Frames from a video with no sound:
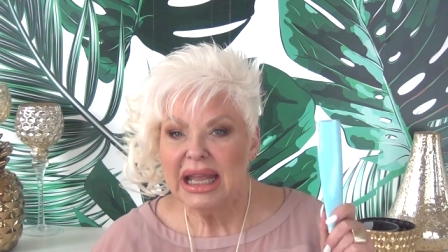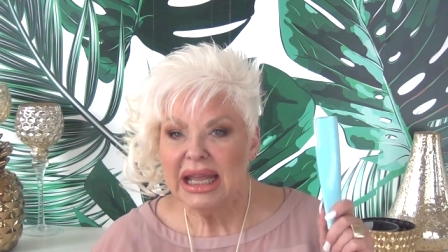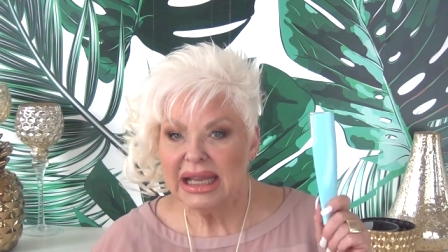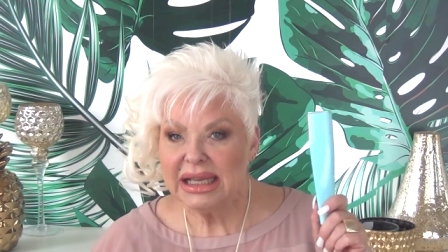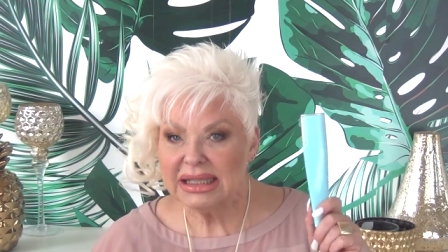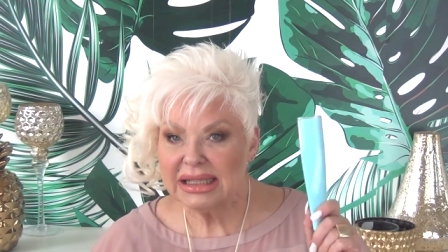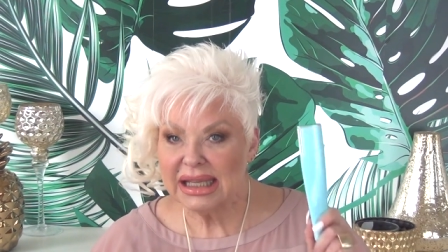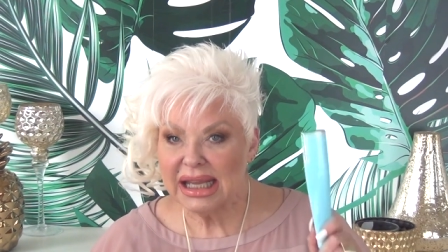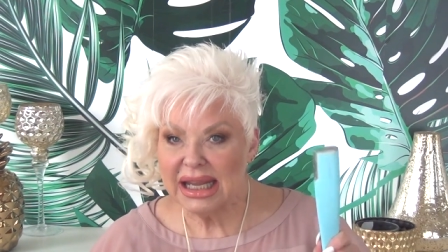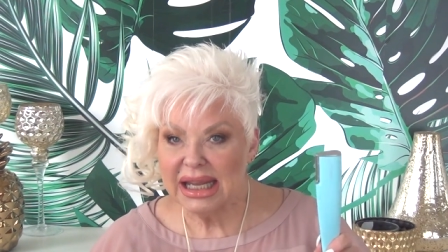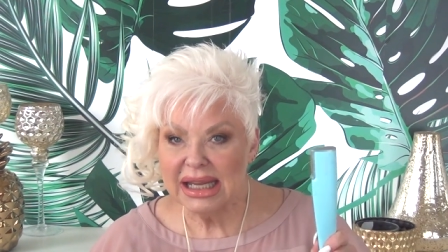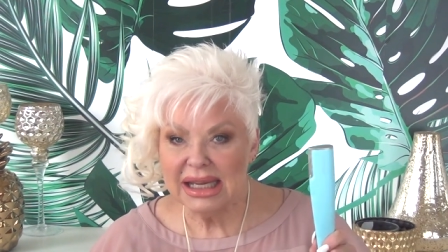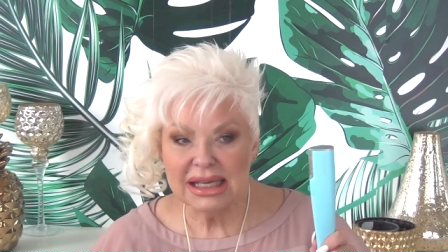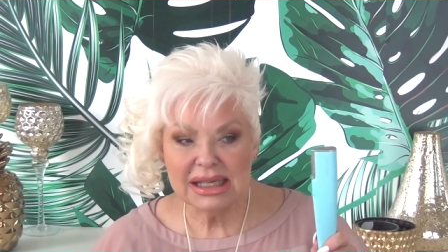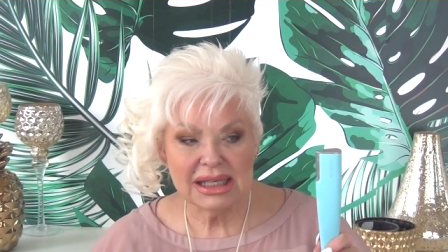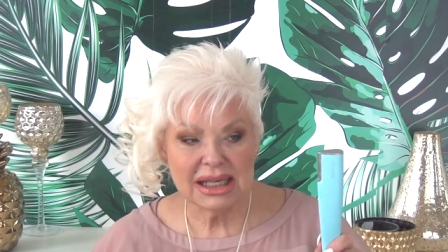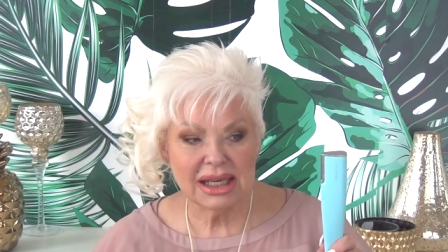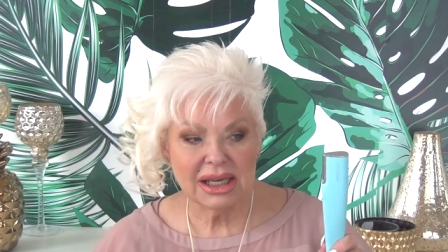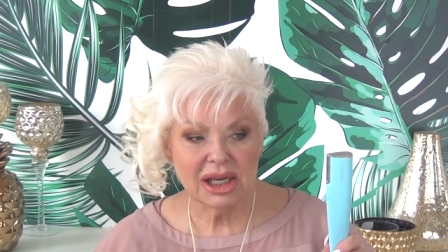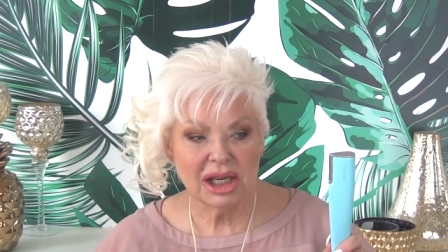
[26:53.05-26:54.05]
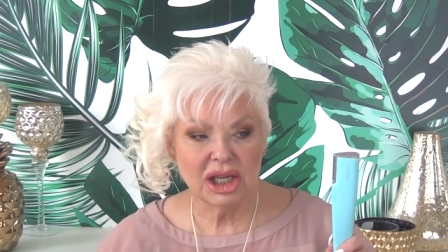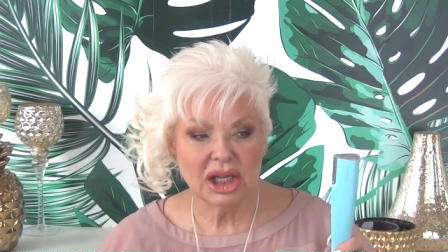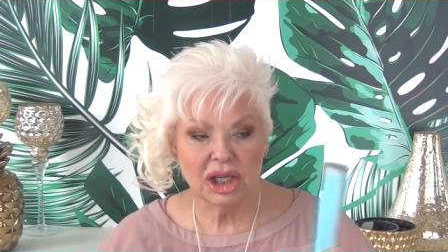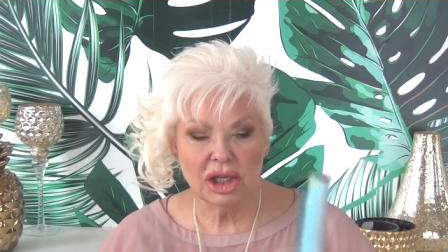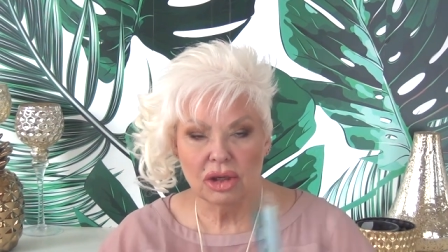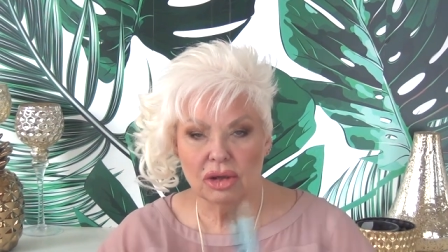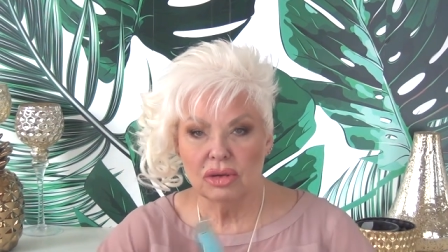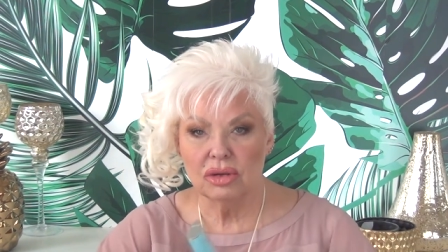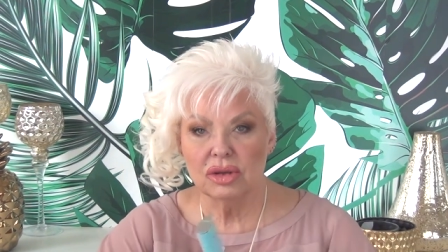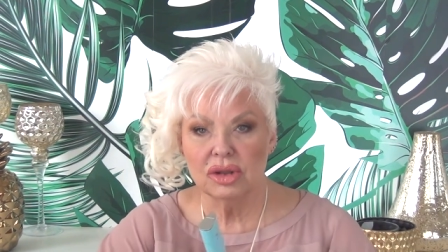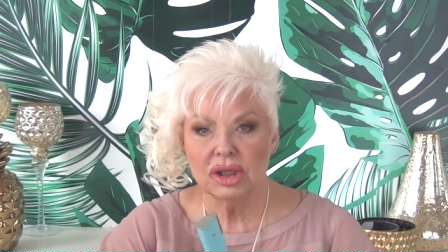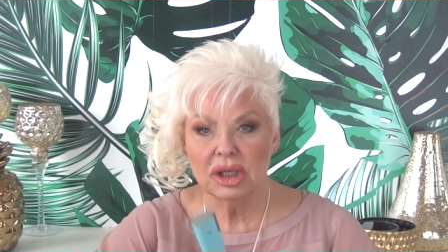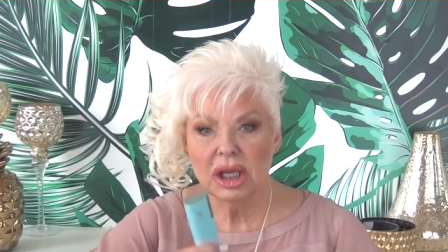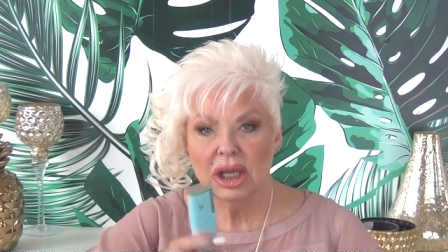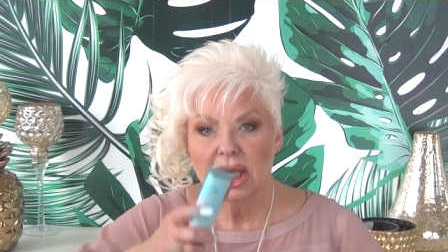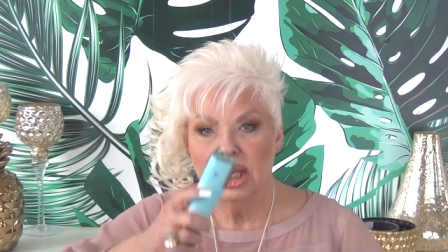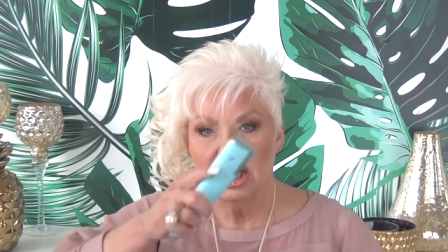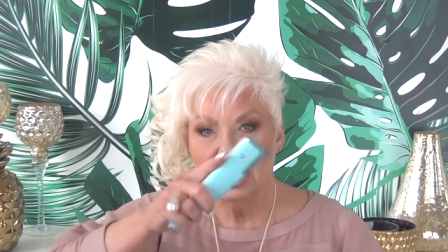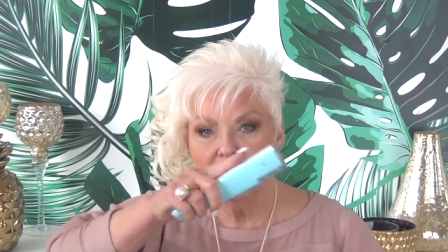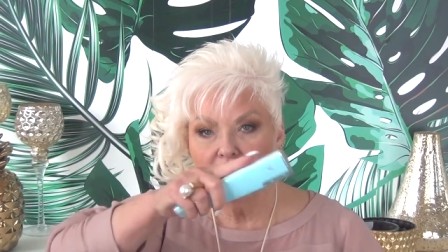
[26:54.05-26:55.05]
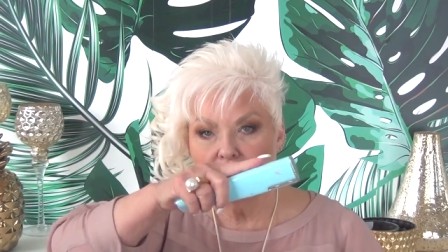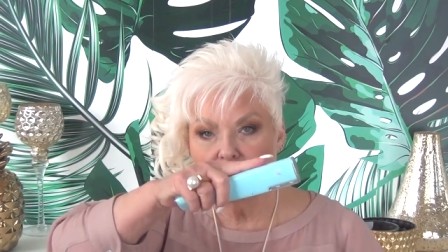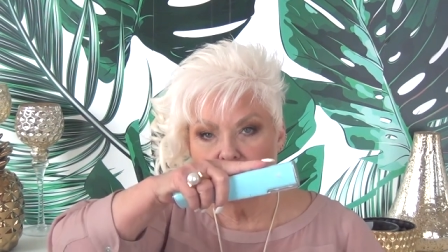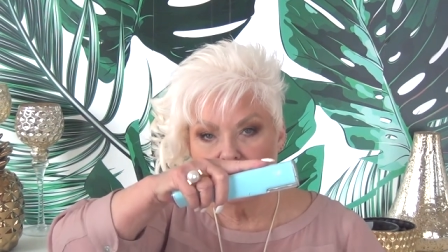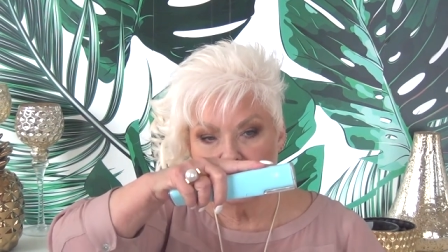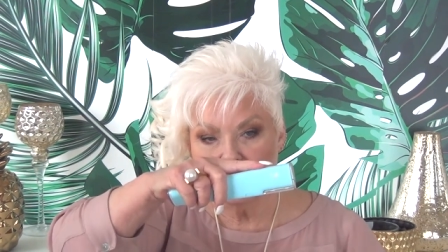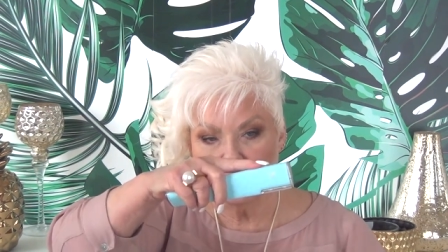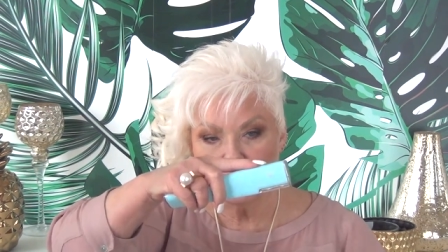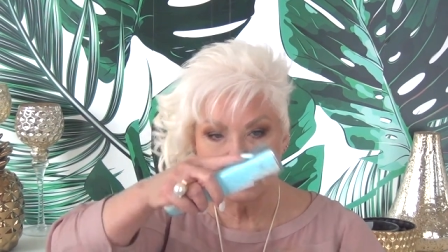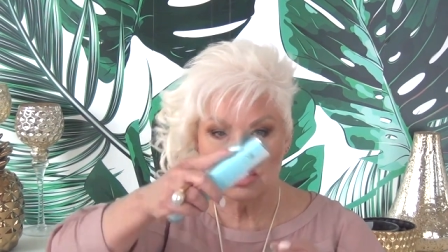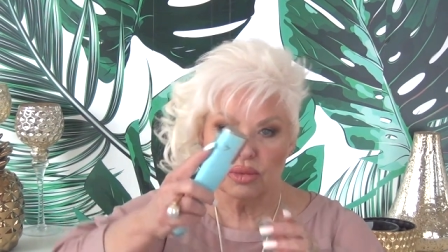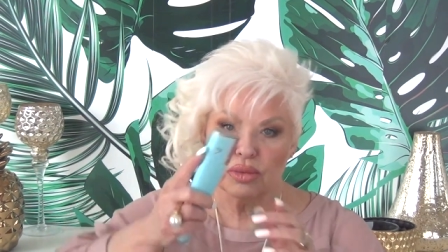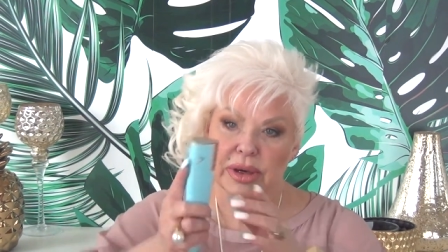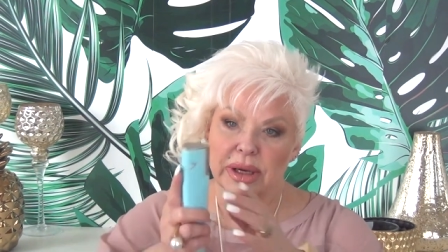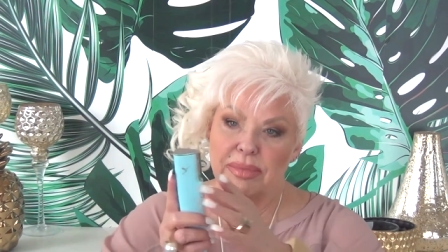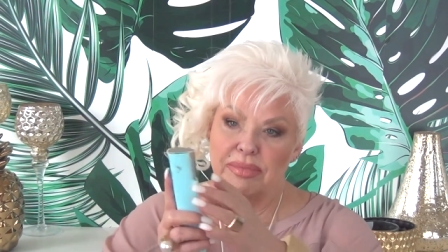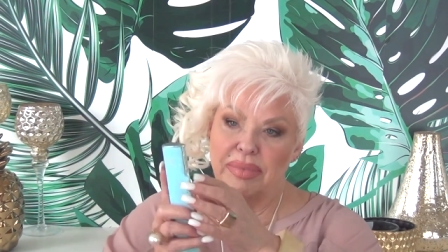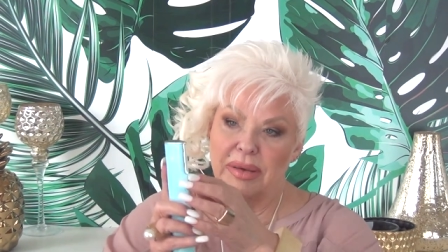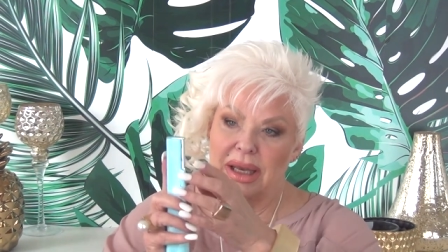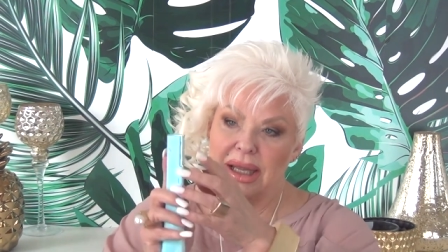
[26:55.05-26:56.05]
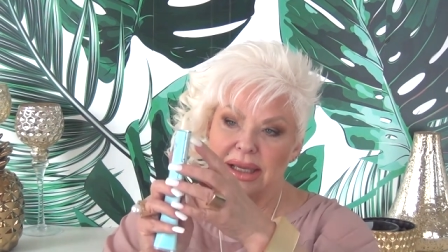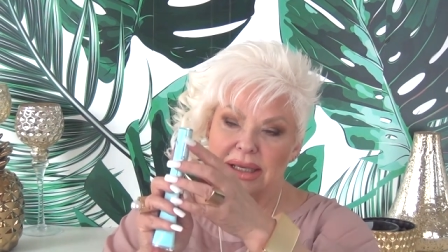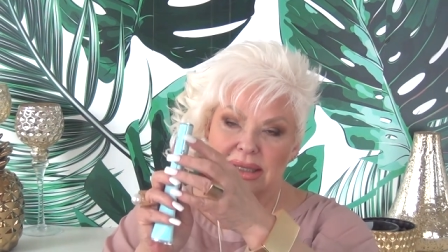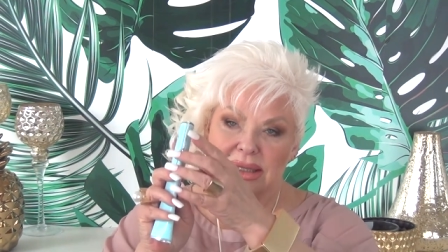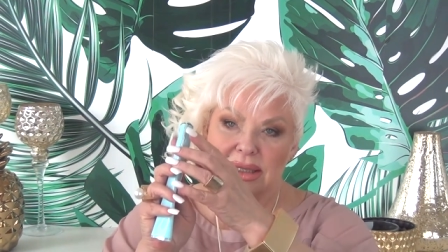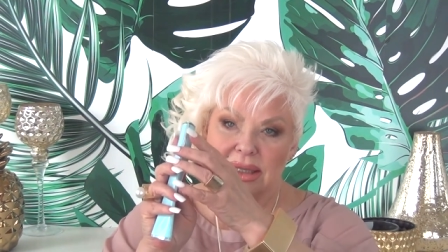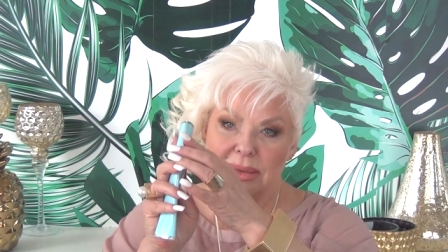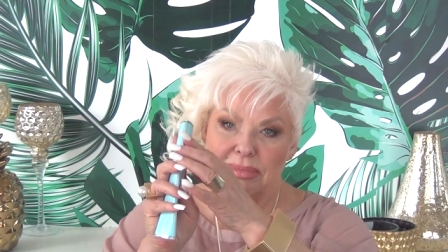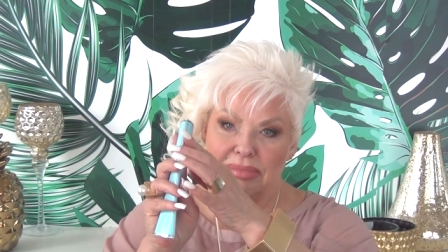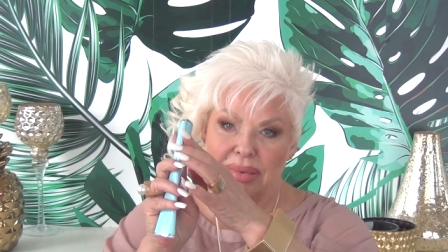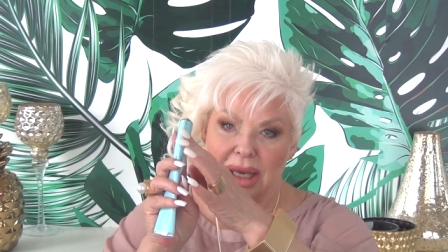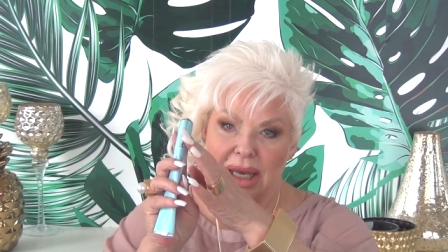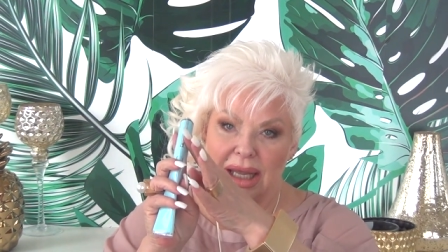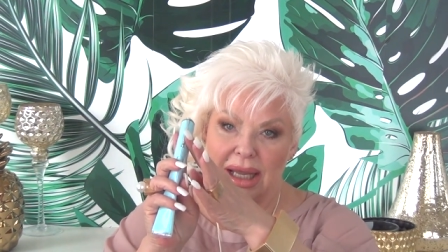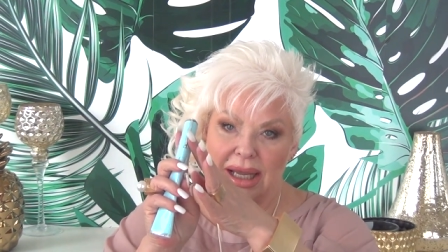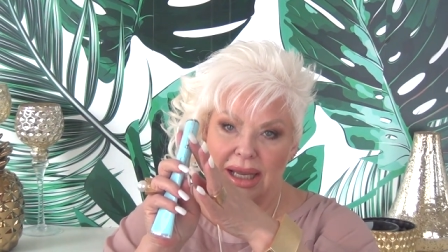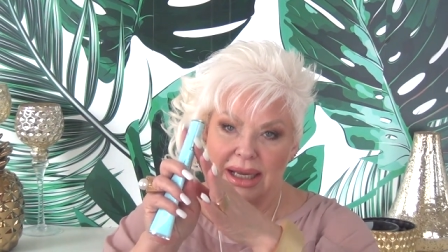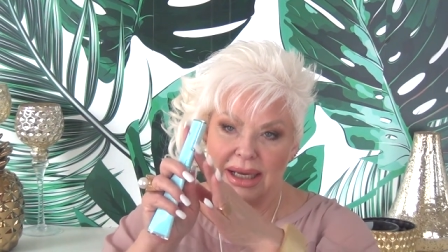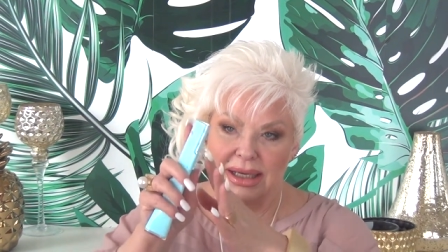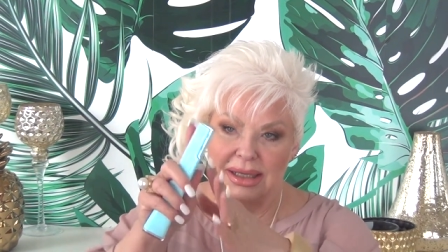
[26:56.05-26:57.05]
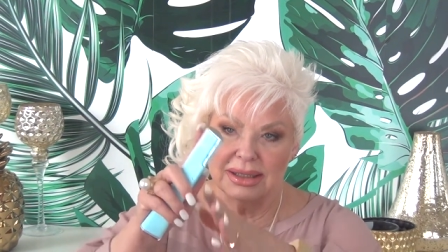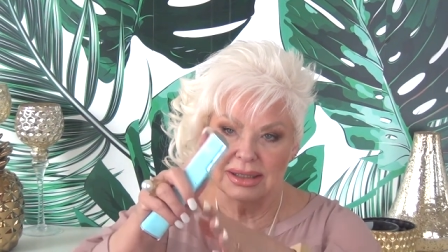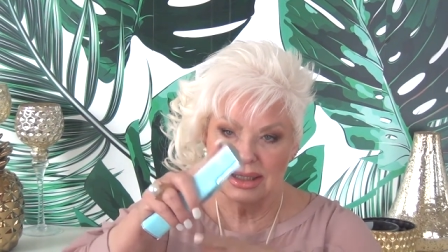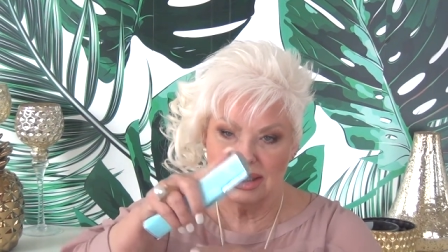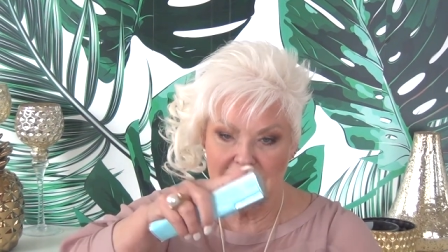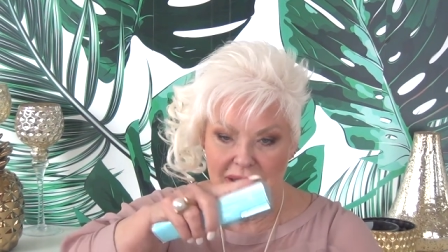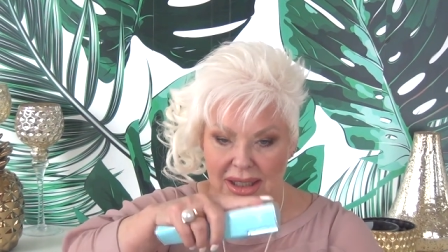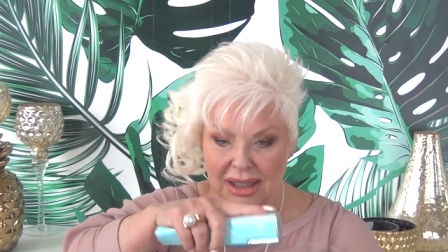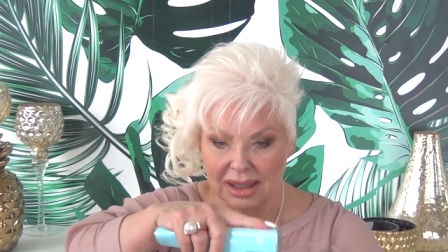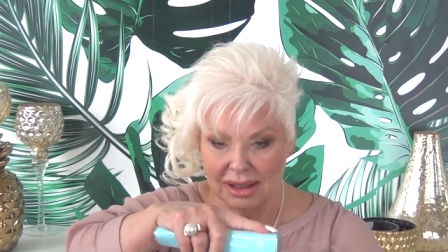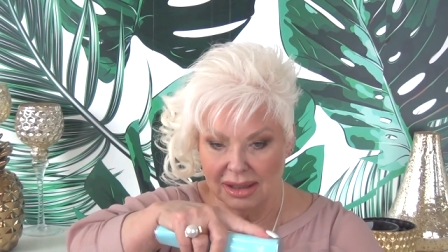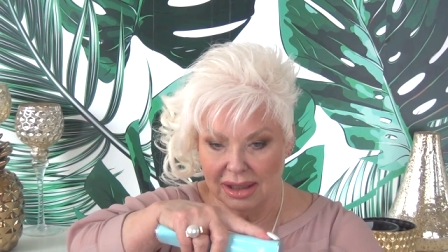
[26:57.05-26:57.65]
It's easy to use. You can just replace the blades,